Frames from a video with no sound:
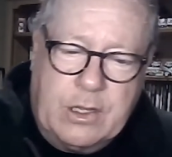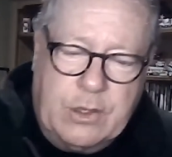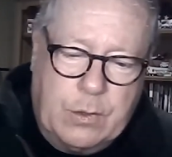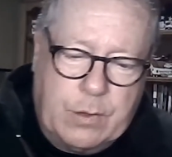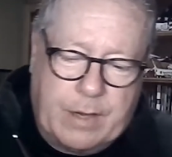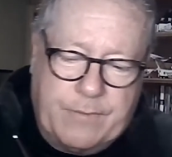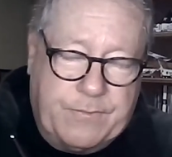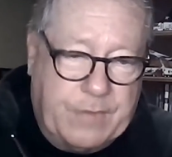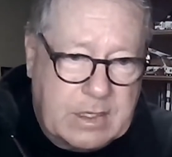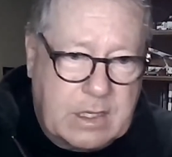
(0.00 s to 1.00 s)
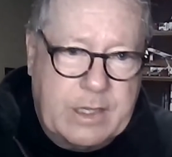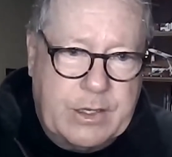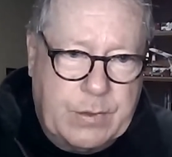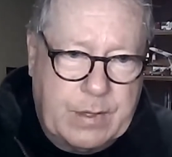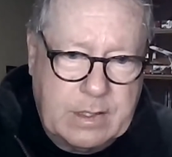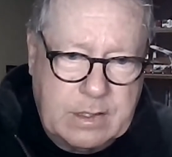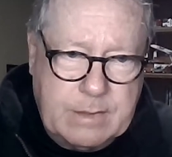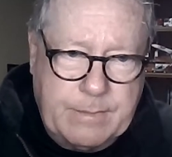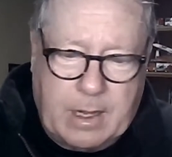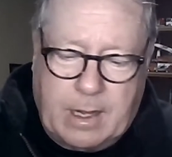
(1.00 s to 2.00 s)
You can physically do
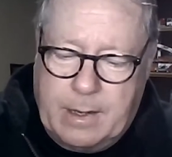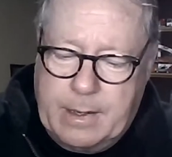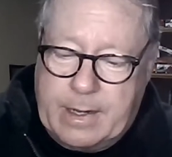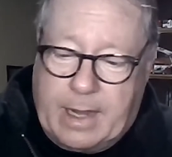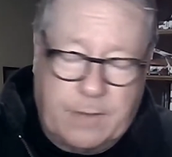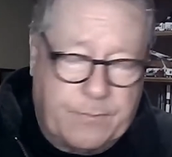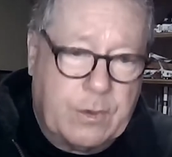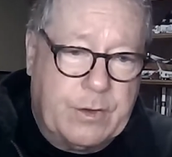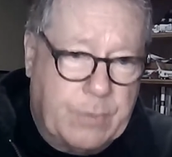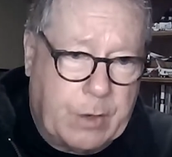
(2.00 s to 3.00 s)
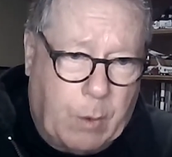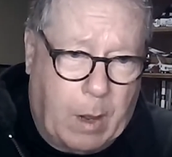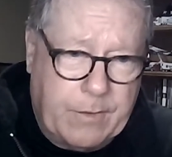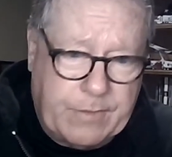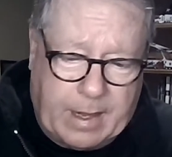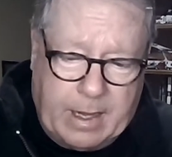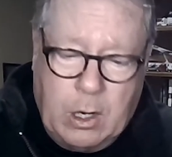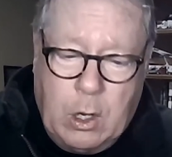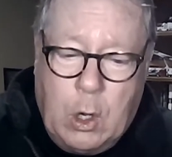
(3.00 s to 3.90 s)
this. Uh, in California, it requires that.